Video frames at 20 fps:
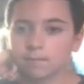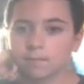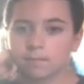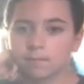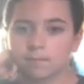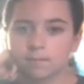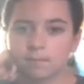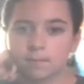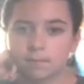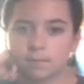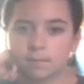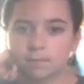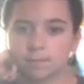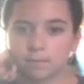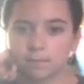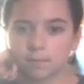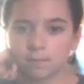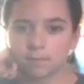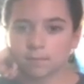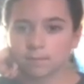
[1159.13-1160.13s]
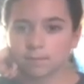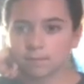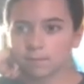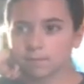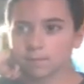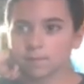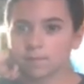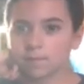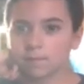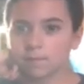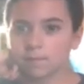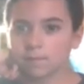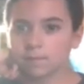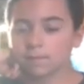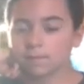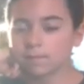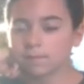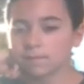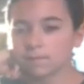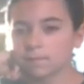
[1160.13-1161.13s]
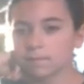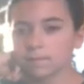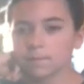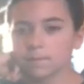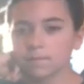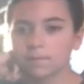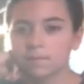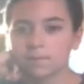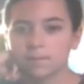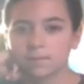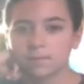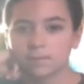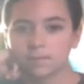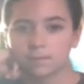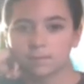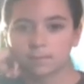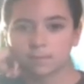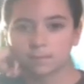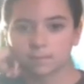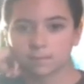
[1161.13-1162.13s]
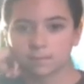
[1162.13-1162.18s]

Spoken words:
(silent)